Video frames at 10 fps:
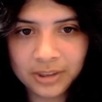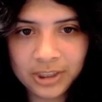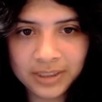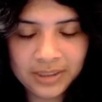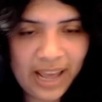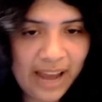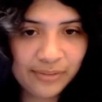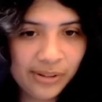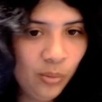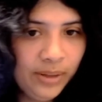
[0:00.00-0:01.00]
Just
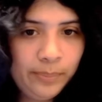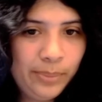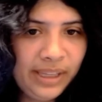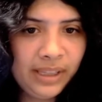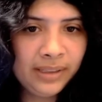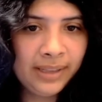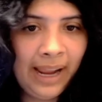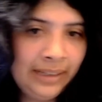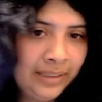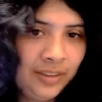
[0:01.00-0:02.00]
everyone be
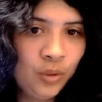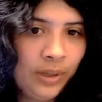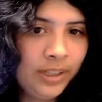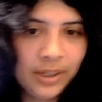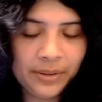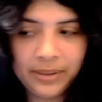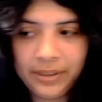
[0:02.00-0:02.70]
nice to each other.